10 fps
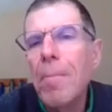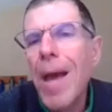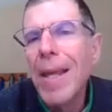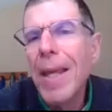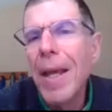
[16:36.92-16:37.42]

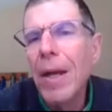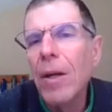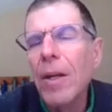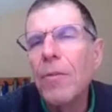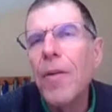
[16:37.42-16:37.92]

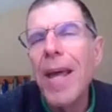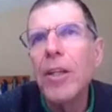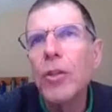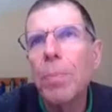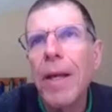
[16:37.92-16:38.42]
Medicare
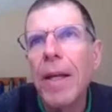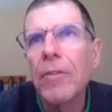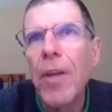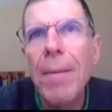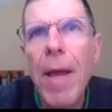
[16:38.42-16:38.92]
Advantage
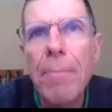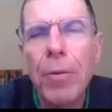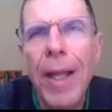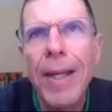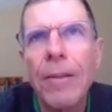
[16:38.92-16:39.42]
plans, MA
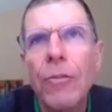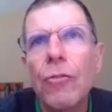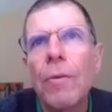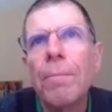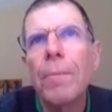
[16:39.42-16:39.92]

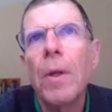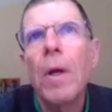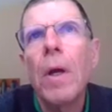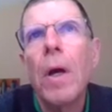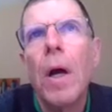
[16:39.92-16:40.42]
plans,
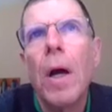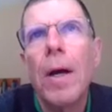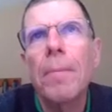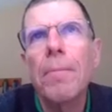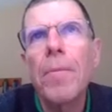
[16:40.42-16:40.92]

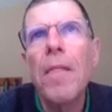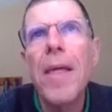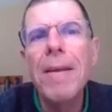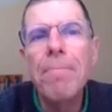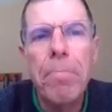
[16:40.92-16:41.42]

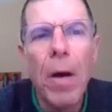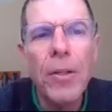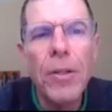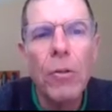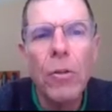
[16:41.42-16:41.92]
they
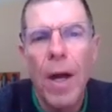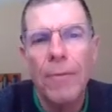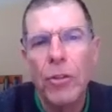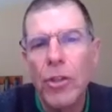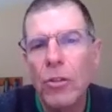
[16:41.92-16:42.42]
bundle
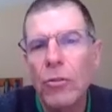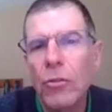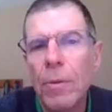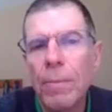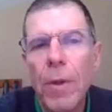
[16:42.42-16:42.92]

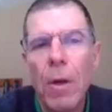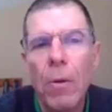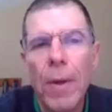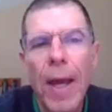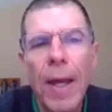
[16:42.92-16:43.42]
coverages,
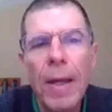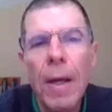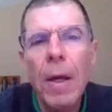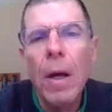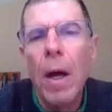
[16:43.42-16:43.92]
okay?
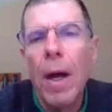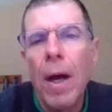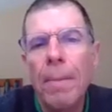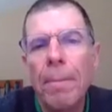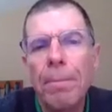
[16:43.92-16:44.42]

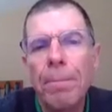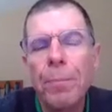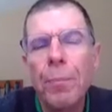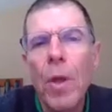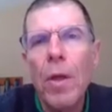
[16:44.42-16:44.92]

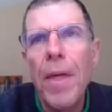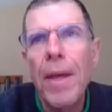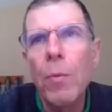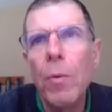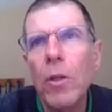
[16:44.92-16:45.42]

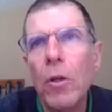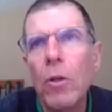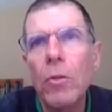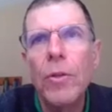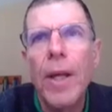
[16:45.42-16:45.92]
They will
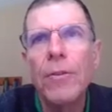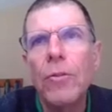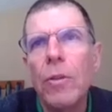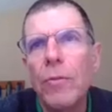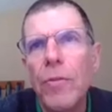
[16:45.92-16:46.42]
include
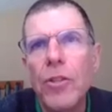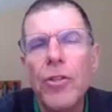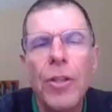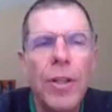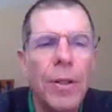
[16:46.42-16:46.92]
dental and
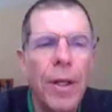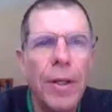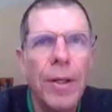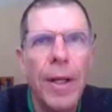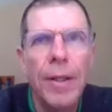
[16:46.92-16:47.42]
vision
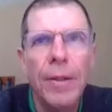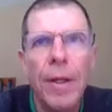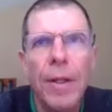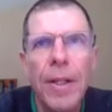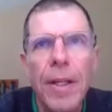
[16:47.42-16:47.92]

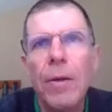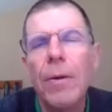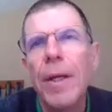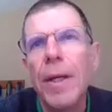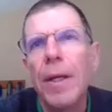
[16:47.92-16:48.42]
and
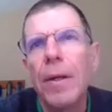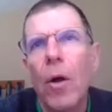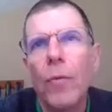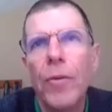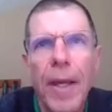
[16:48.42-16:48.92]
hearing
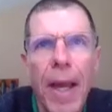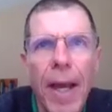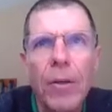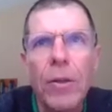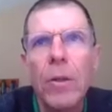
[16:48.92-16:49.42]
and
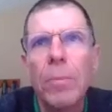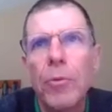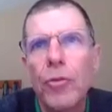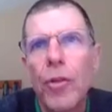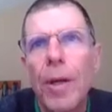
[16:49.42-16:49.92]
over-the-counter
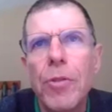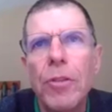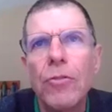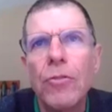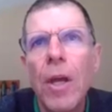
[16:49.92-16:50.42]

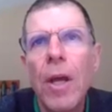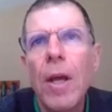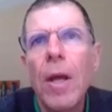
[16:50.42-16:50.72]
prescriptions.